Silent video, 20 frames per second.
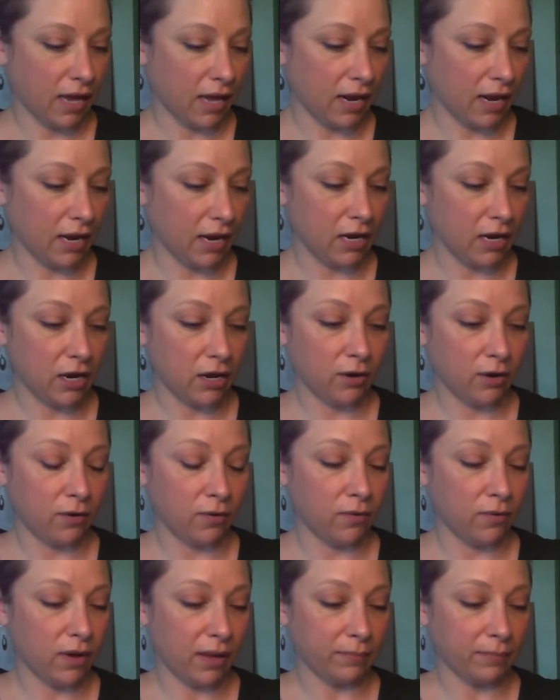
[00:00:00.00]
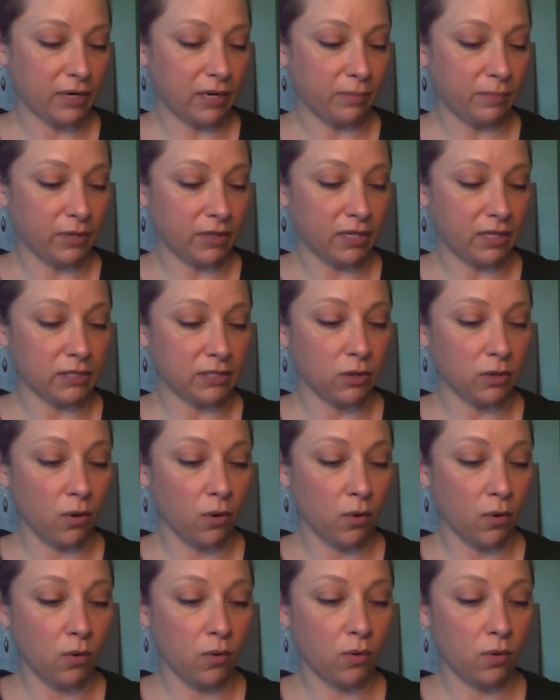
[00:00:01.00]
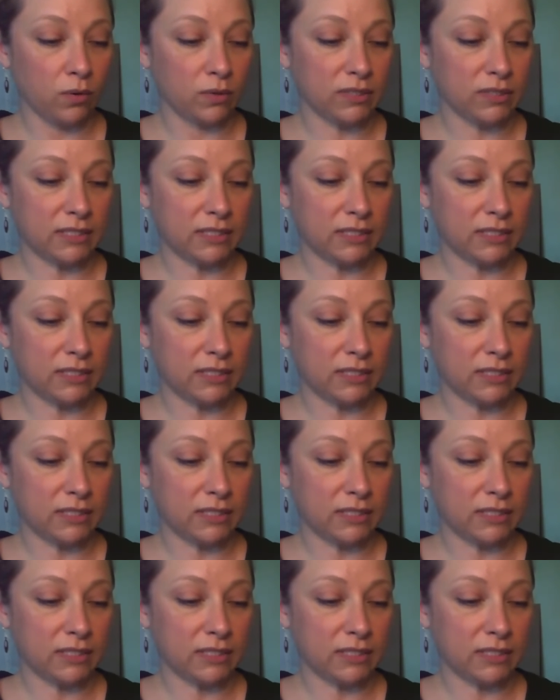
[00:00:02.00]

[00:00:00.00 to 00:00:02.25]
And I know I'm going to put this whole